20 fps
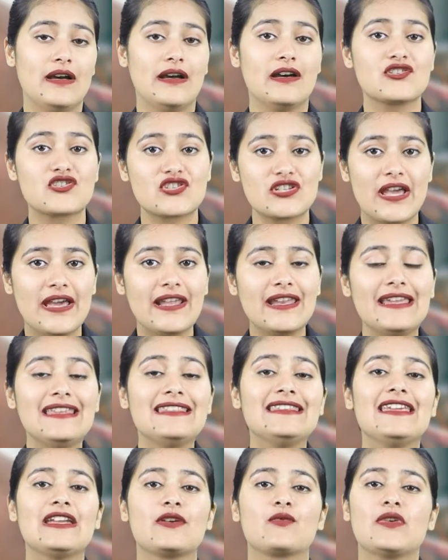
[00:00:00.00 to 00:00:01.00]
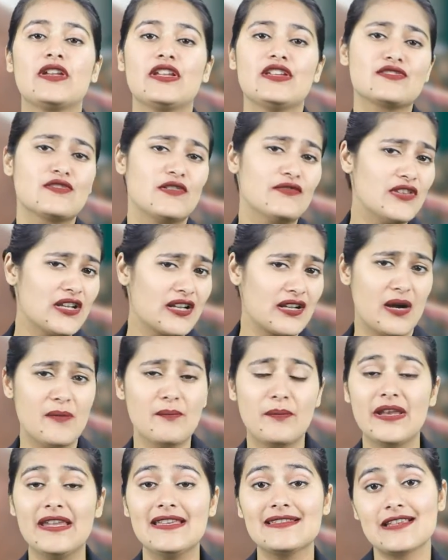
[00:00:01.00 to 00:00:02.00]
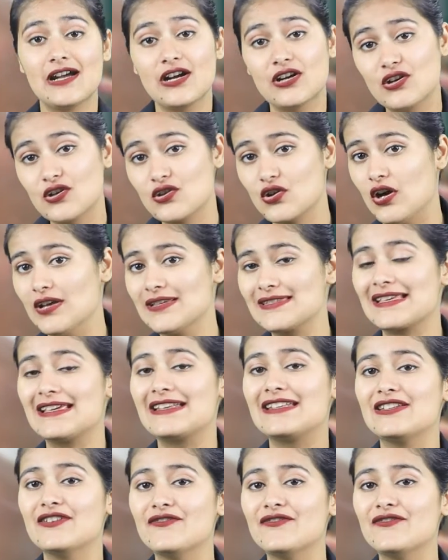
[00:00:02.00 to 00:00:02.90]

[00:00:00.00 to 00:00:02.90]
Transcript: a share in the equities of the companies across